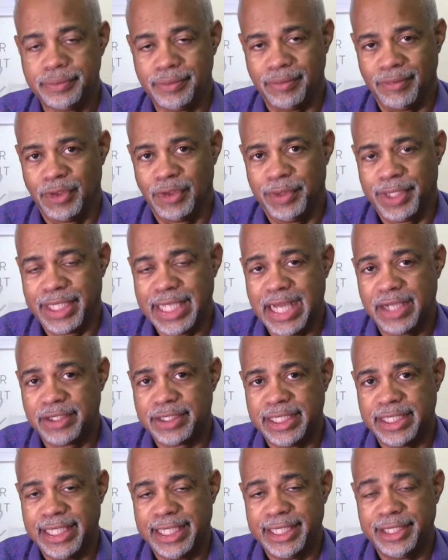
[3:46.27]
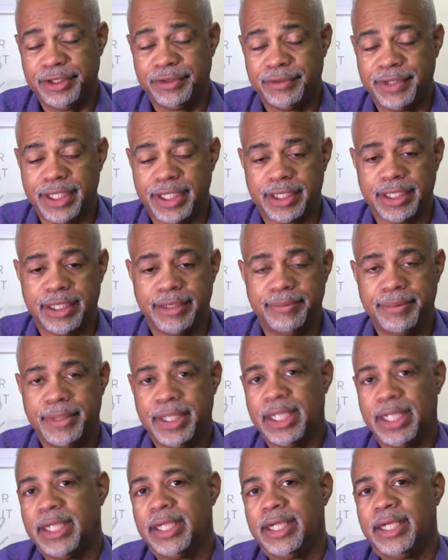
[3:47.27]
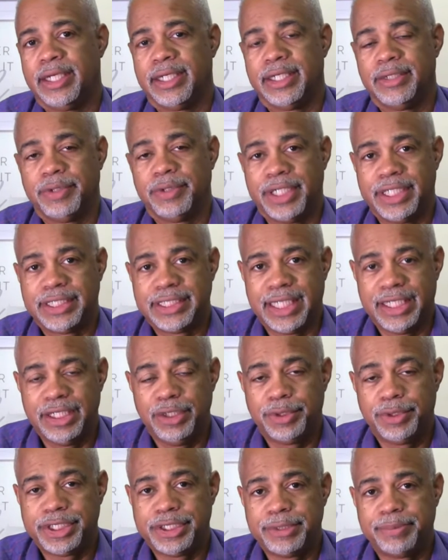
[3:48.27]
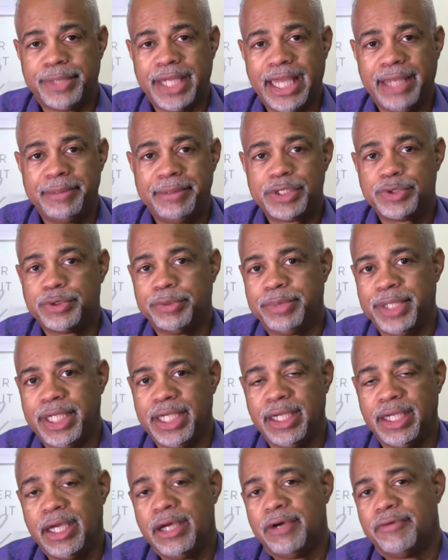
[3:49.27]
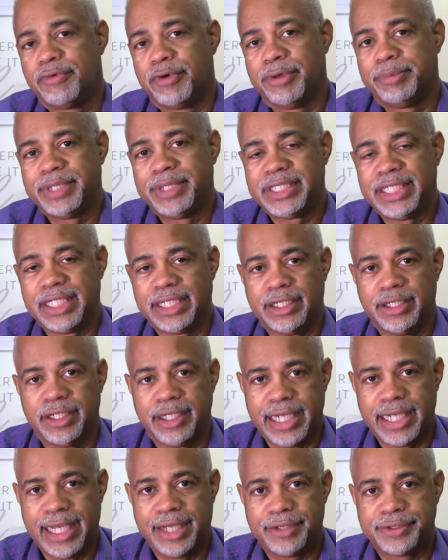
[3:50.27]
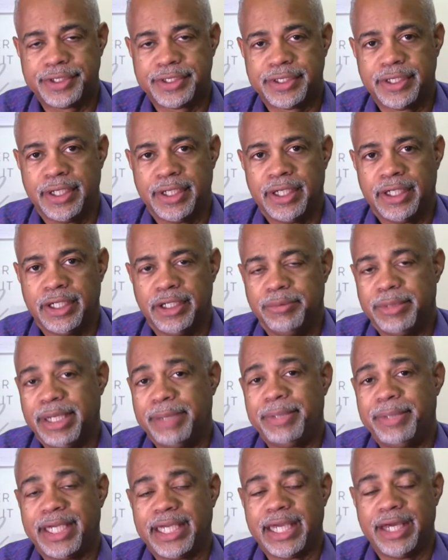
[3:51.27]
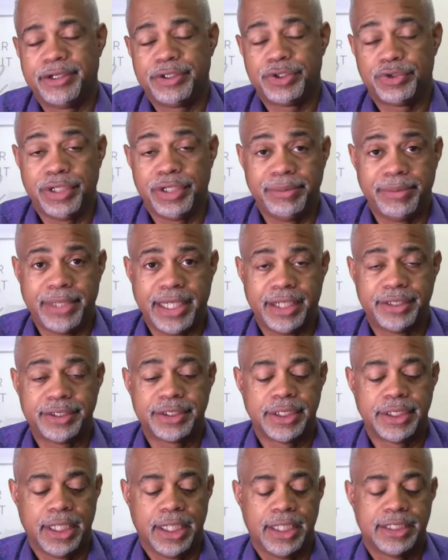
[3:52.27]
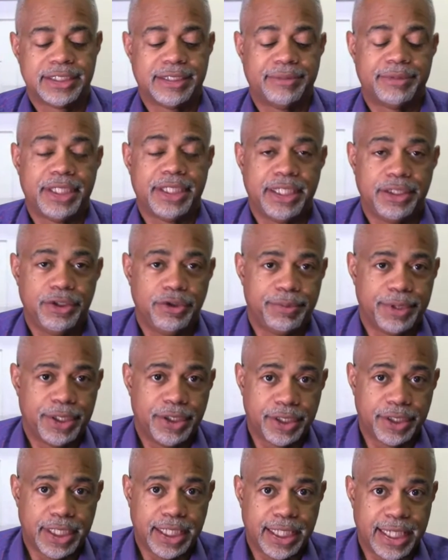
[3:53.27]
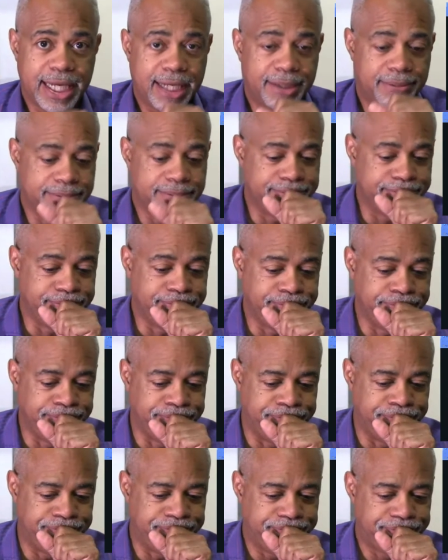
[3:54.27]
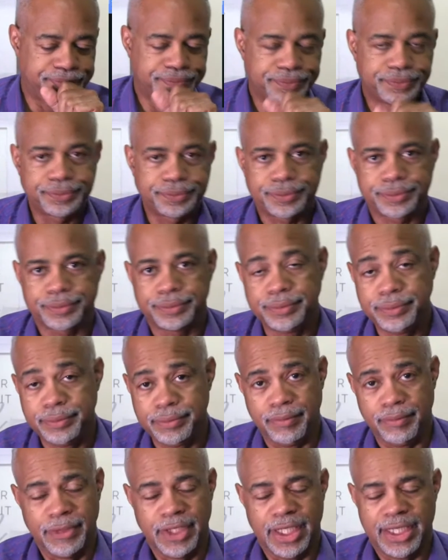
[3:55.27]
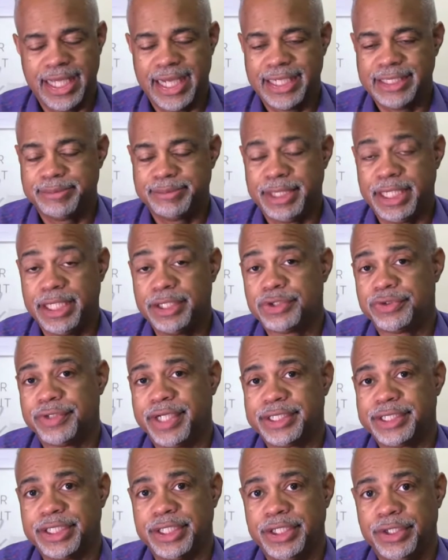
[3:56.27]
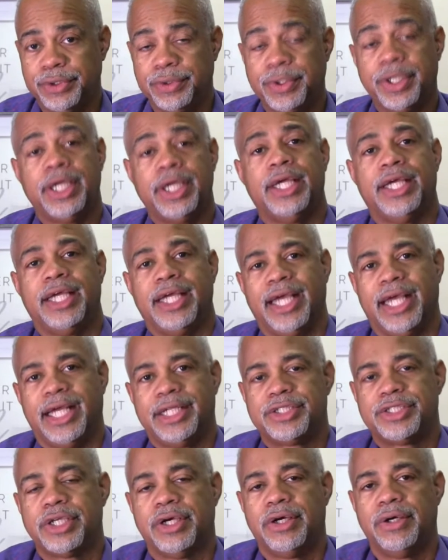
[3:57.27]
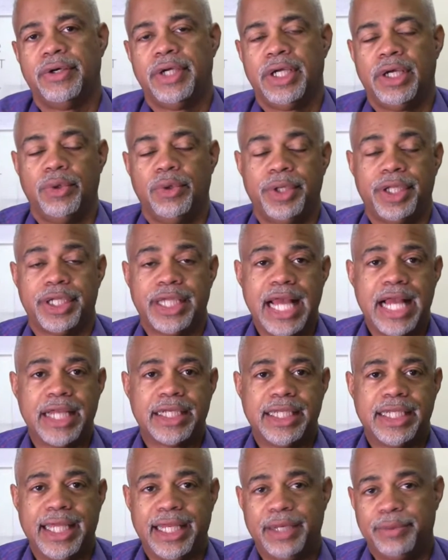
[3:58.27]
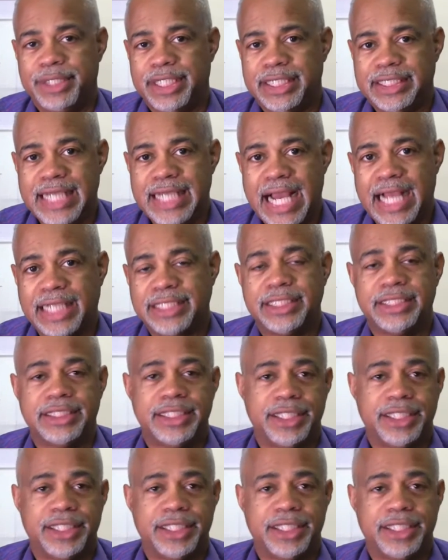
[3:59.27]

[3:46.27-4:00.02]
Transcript: We're calculating your income. We're going to tell you what your payments would be for a particular house. You might pick out a dream house, something that you've been looking at that has been interesting you. And so we'll calculate it with the taxes, the